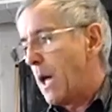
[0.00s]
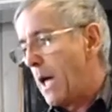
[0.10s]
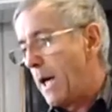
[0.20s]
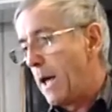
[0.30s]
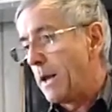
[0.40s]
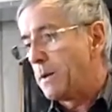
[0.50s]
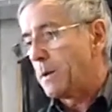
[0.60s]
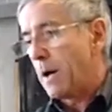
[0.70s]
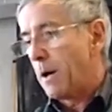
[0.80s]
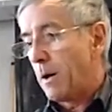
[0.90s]
And
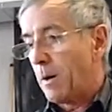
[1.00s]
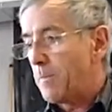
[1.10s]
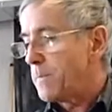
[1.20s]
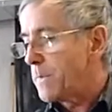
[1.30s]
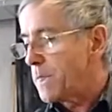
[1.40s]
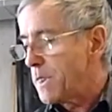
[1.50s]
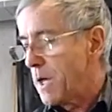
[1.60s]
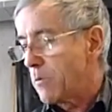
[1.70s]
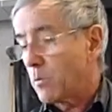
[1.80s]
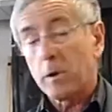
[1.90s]

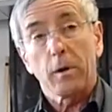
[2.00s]
then we